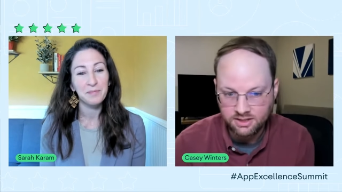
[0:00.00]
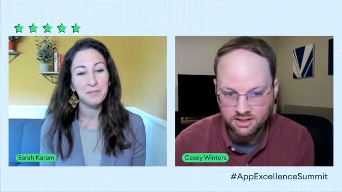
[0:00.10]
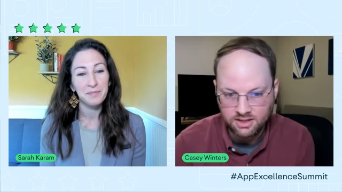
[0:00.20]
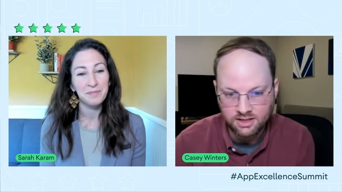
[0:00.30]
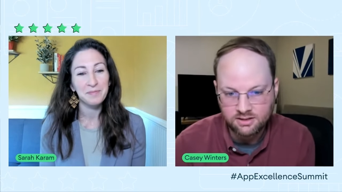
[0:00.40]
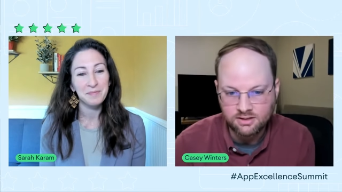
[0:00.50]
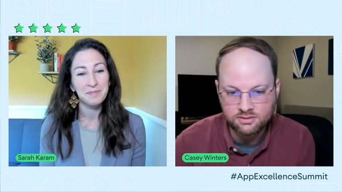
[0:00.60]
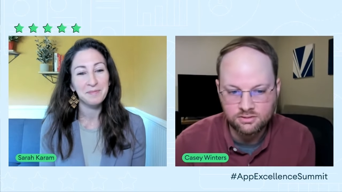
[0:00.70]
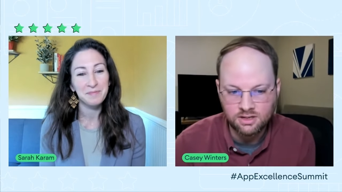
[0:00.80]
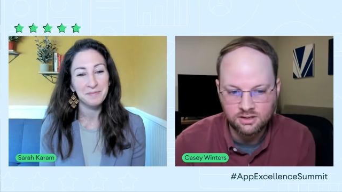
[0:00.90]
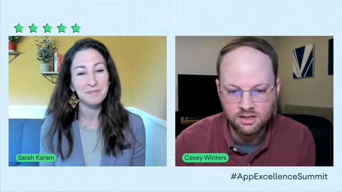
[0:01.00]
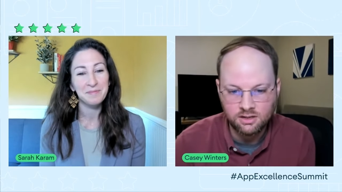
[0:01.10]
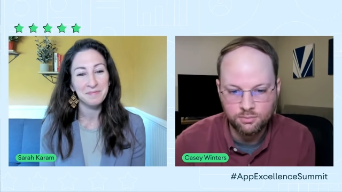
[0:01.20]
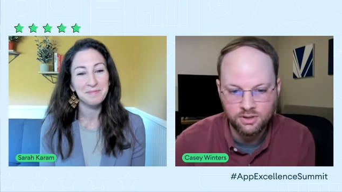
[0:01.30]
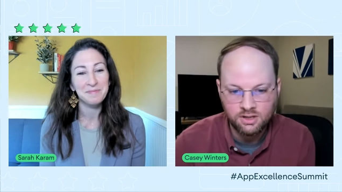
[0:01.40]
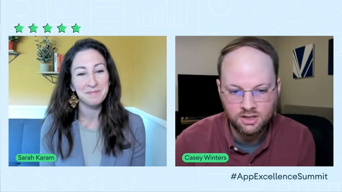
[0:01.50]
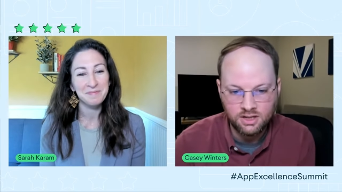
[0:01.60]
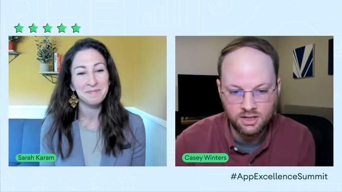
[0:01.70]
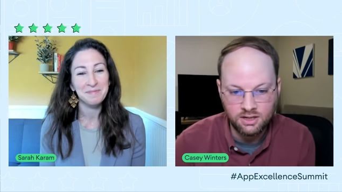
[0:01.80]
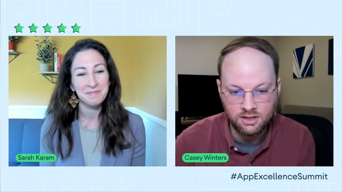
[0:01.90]
Speaker 1: at CaseyAccidental.com,
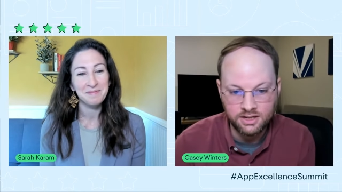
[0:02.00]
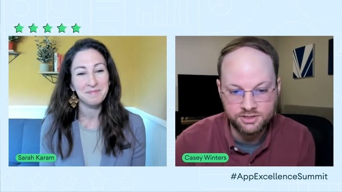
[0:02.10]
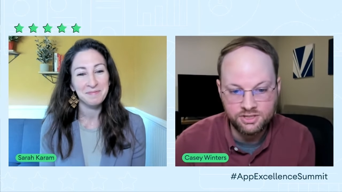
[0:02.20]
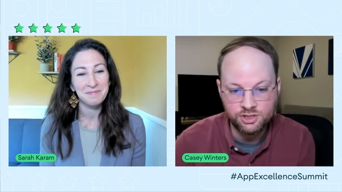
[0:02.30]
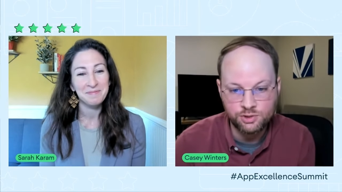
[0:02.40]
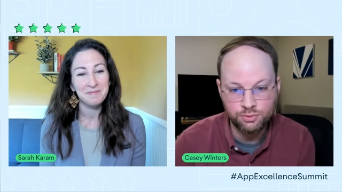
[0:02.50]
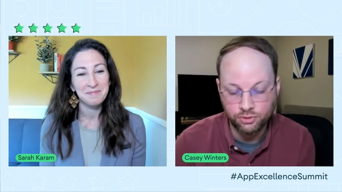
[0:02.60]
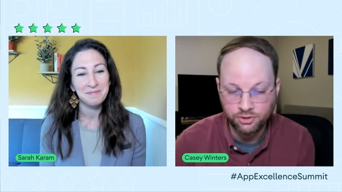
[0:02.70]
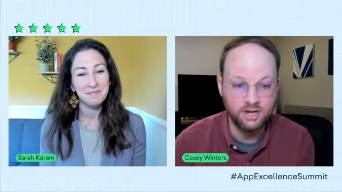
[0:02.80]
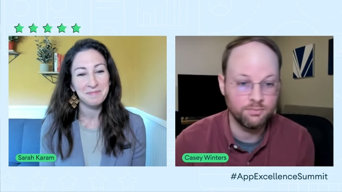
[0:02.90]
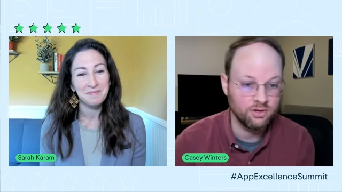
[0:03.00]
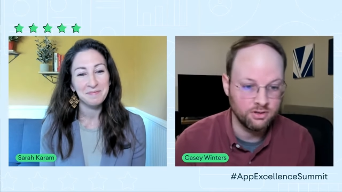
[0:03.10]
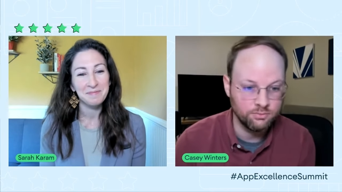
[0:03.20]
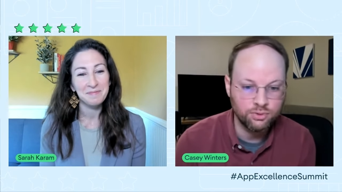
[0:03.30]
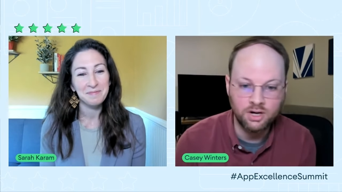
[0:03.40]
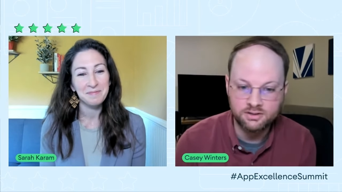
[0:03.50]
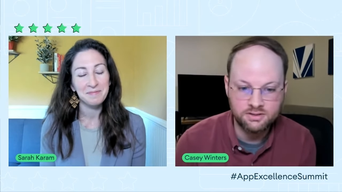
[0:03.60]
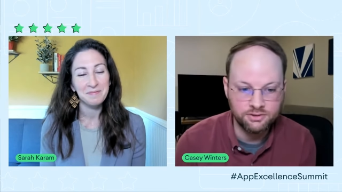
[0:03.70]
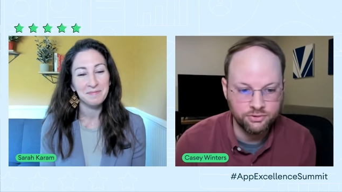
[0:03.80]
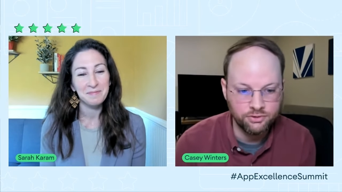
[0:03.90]
and I teach programs on
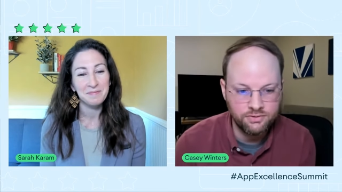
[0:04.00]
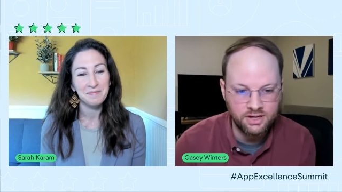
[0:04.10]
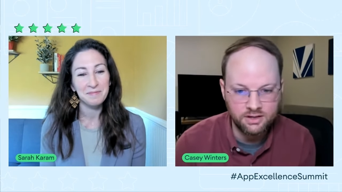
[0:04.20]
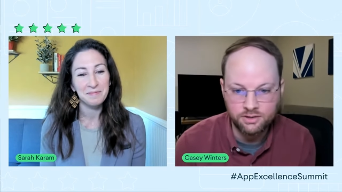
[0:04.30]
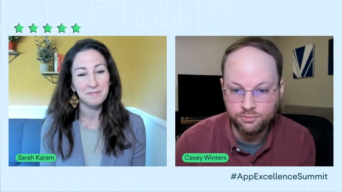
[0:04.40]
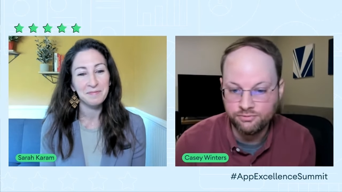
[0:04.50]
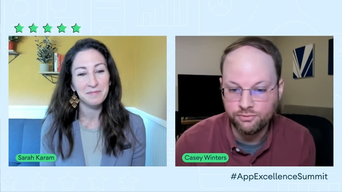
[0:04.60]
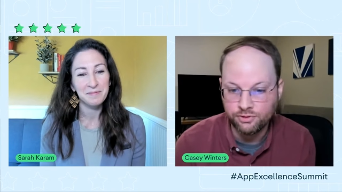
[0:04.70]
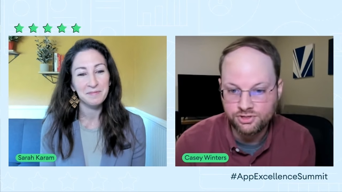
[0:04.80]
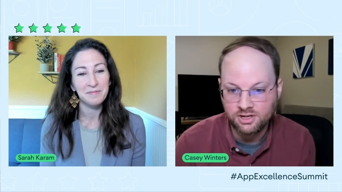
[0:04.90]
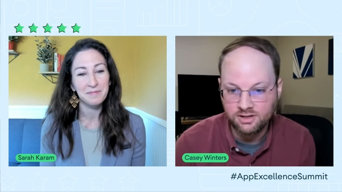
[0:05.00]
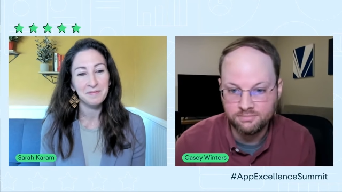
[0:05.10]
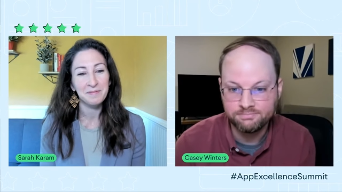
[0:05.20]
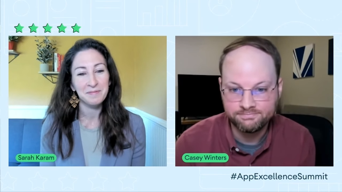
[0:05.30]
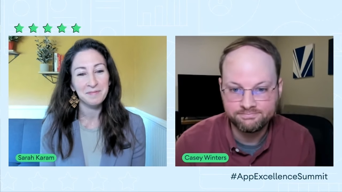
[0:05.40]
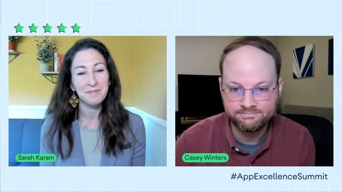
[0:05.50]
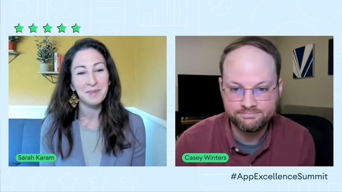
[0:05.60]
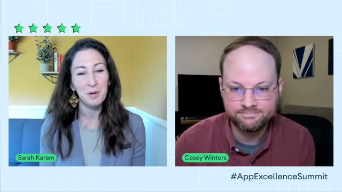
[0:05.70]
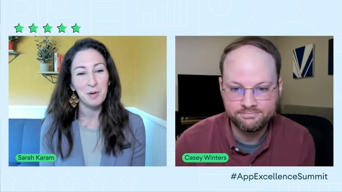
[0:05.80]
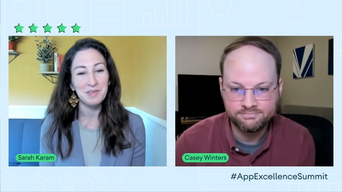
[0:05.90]
product and growth at Reforge.com.
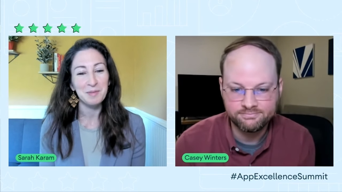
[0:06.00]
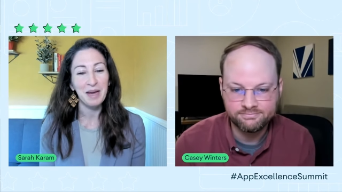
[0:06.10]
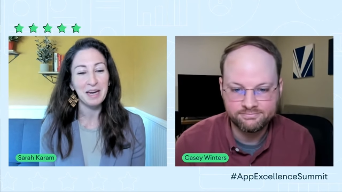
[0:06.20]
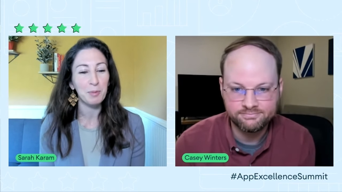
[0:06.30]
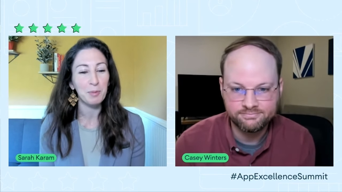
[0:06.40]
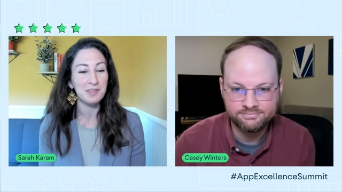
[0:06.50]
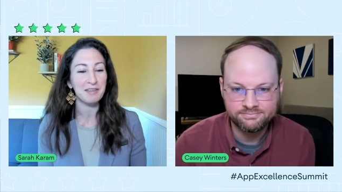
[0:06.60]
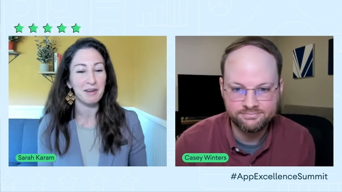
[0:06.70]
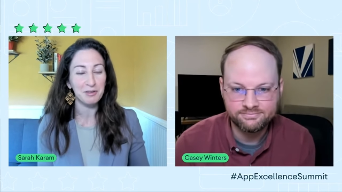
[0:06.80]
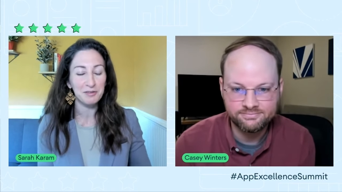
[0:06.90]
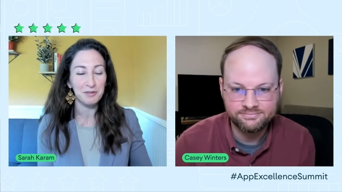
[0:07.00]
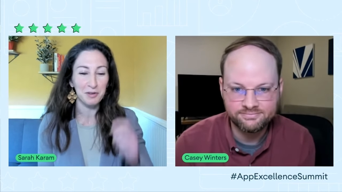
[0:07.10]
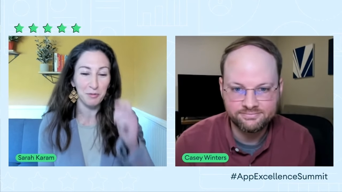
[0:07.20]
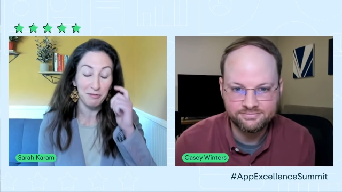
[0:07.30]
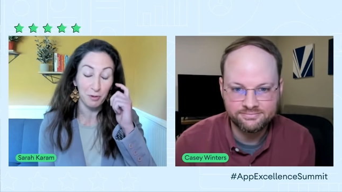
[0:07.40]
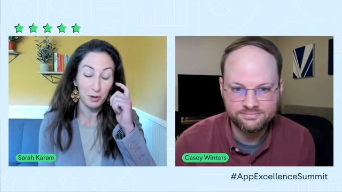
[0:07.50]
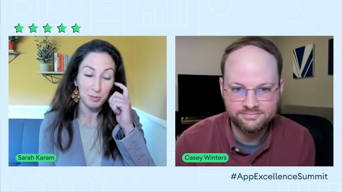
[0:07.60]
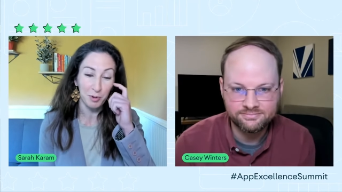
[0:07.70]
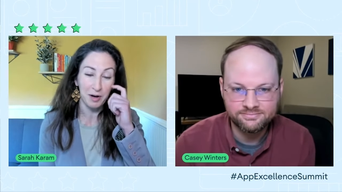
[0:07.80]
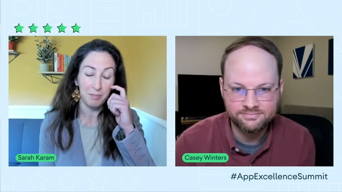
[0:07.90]
Speaker 2: Awesome. I can personally vouch for the Reforge
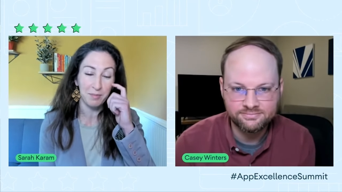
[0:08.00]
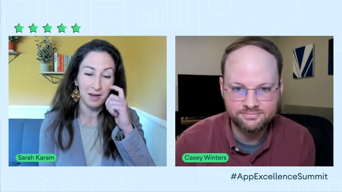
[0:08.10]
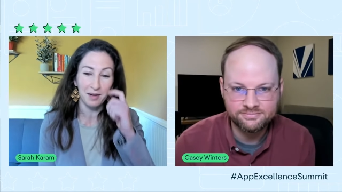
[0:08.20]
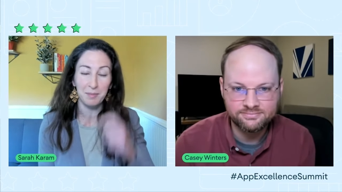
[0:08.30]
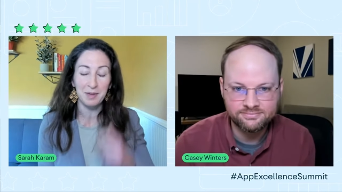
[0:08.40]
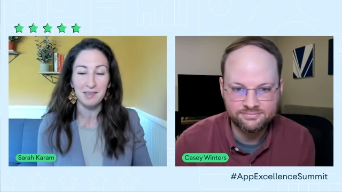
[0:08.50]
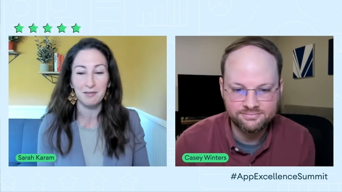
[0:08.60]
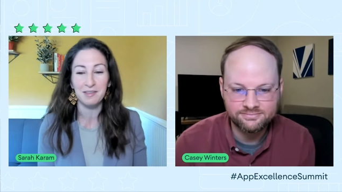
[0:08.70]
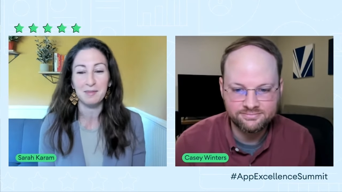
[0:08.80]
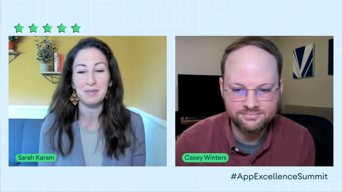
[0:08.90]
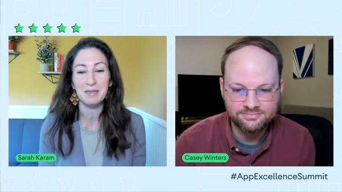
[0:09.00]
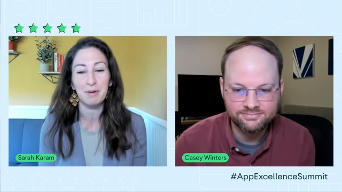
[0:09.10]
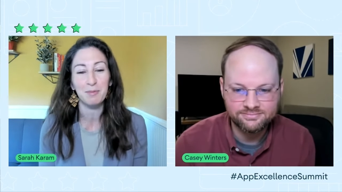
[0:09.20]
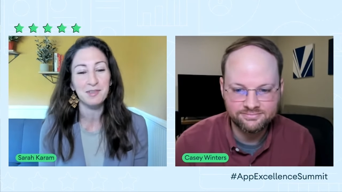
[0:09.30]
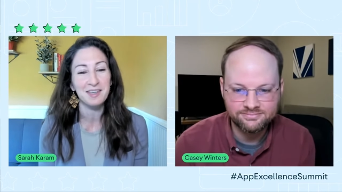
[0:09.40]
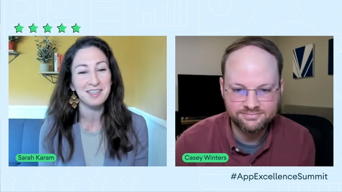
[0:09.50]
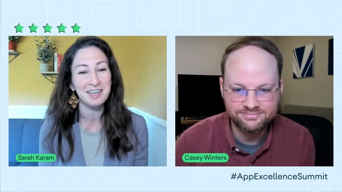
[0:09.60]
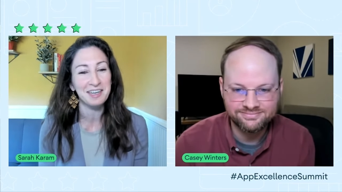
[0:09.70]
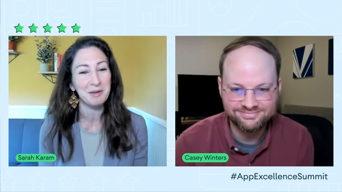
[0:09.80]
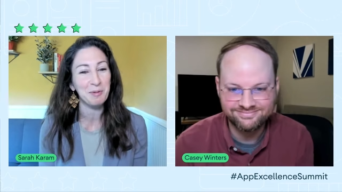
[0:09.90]
program. Myself and some team members had
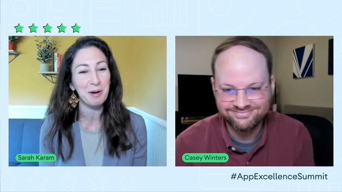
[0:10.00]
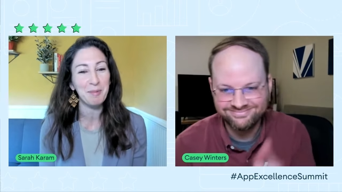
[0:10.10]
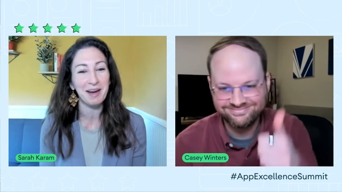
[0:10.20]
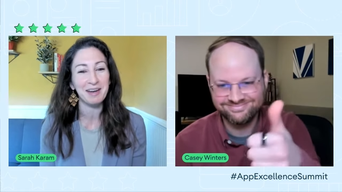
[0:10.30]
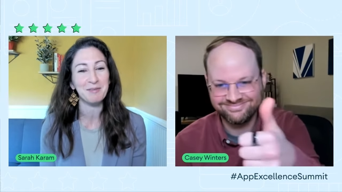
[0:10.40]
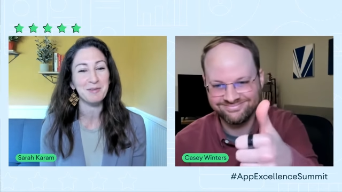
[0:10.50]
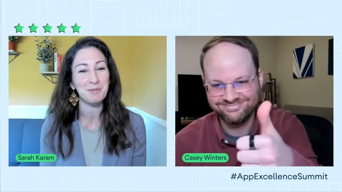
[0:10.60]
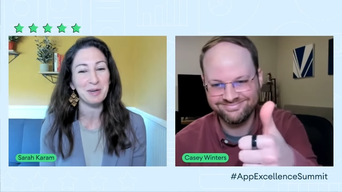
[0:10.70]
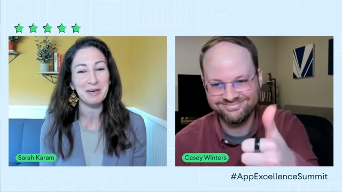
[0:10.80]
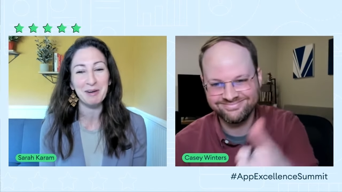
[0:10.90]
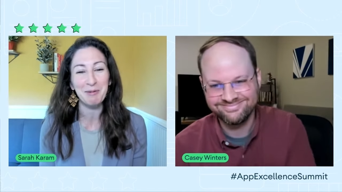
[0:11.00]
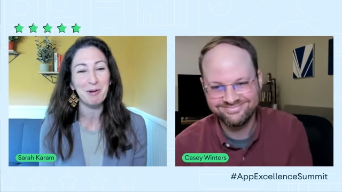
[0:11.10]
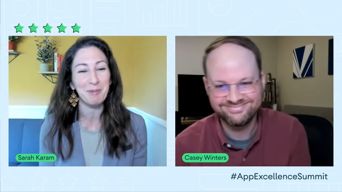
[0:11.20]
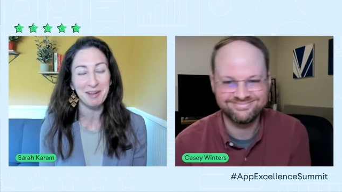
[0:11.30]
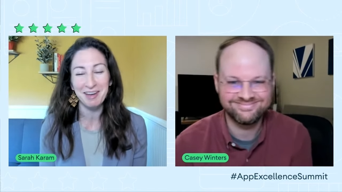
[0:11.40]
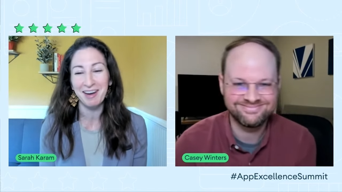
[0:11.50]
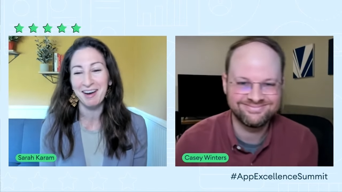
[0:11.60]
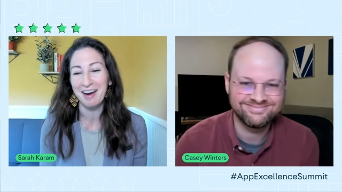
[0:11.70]
taken it a while back, and it was really, really worthwhile. Yeah,